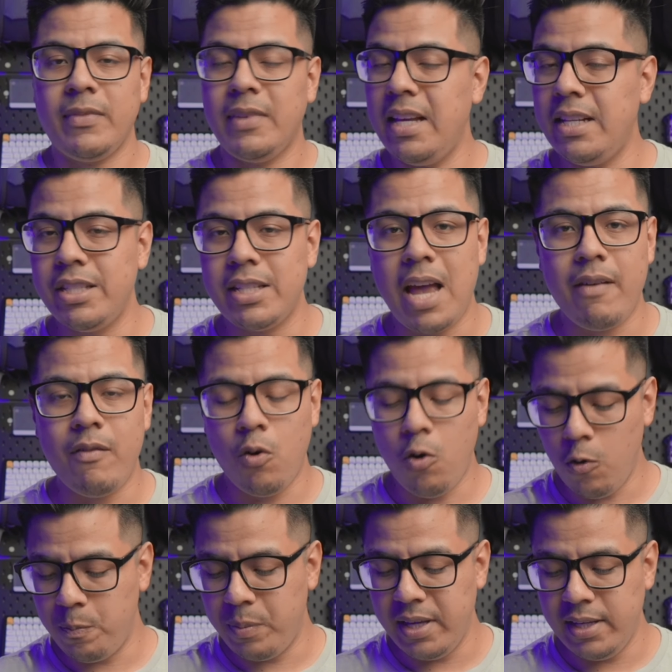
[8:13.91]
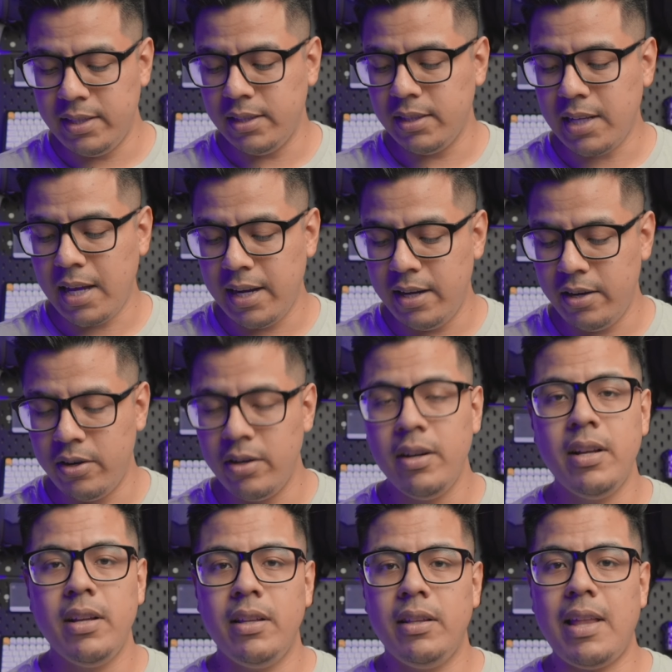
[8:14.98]
They just have a whole piece inside here
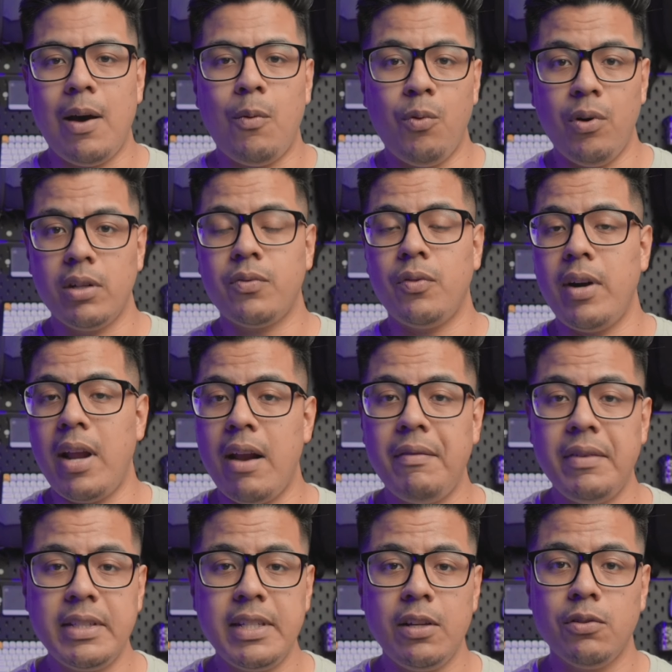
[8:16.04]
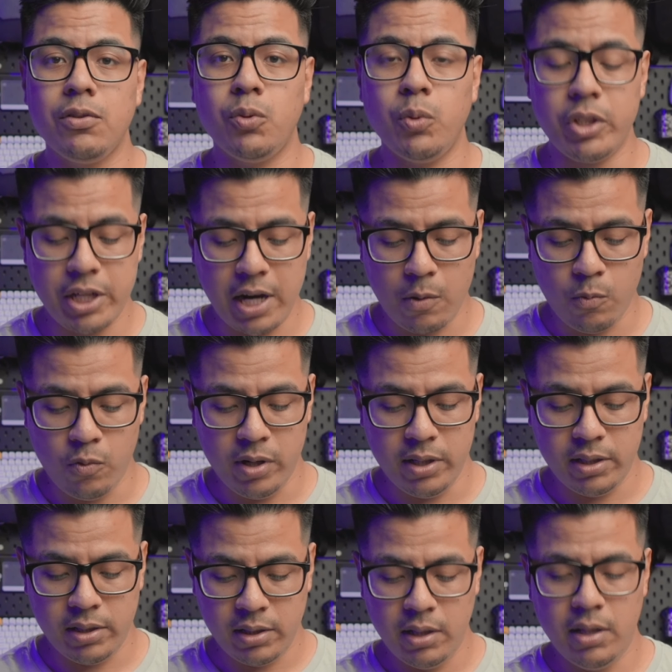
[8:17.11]
that works for every single switch at
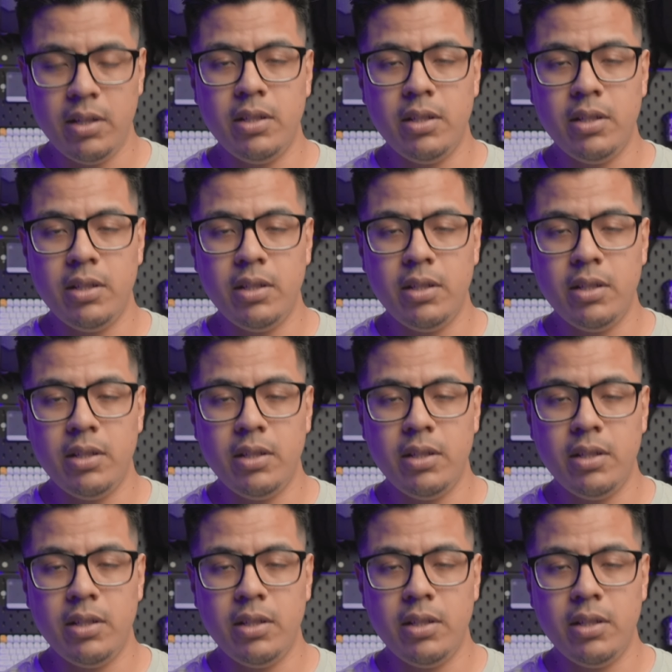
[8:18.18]
once.